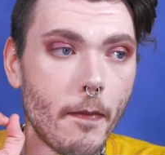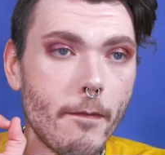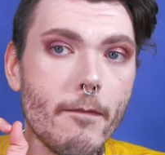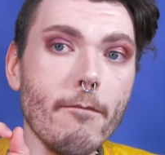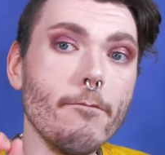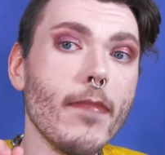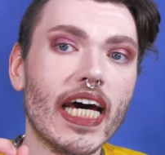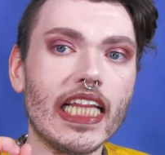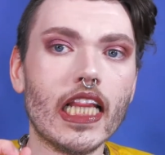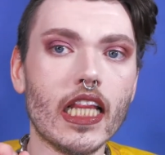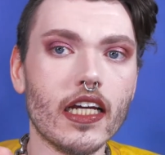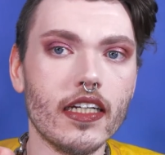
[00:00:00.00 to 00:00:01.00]

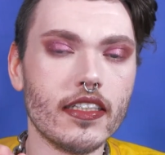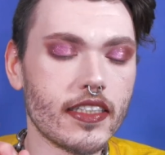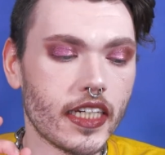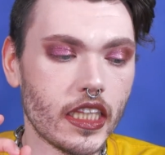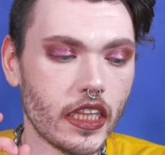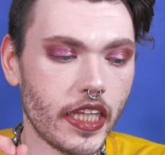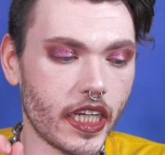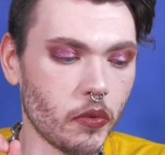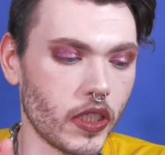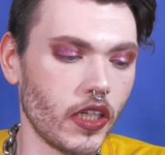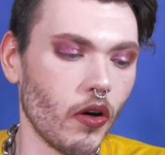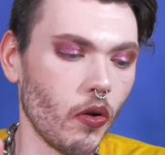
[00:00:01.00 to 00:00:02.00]
metal. It's like
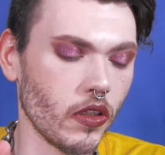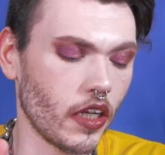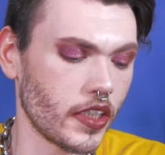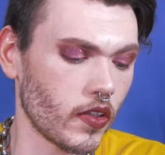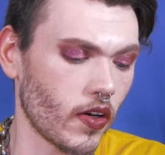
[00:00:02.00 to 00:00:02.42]
liquid gold on your